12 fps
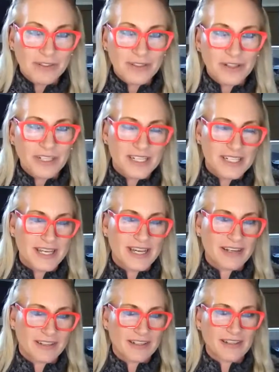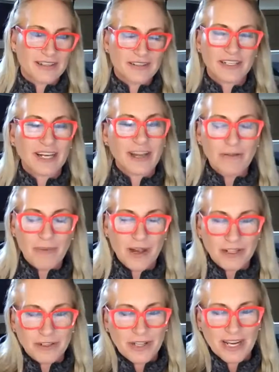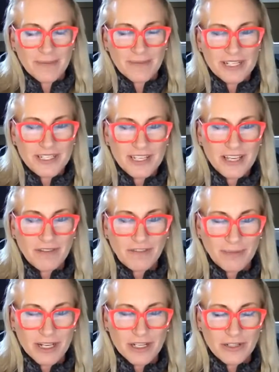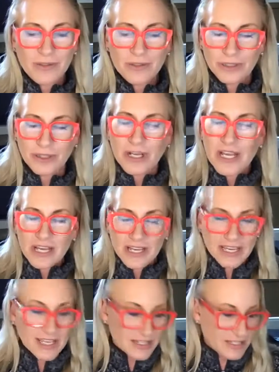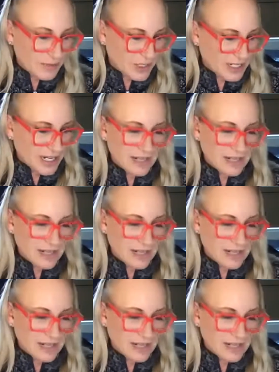learned is that the chiropractor that I've been seeing for my shoulder, he's the one.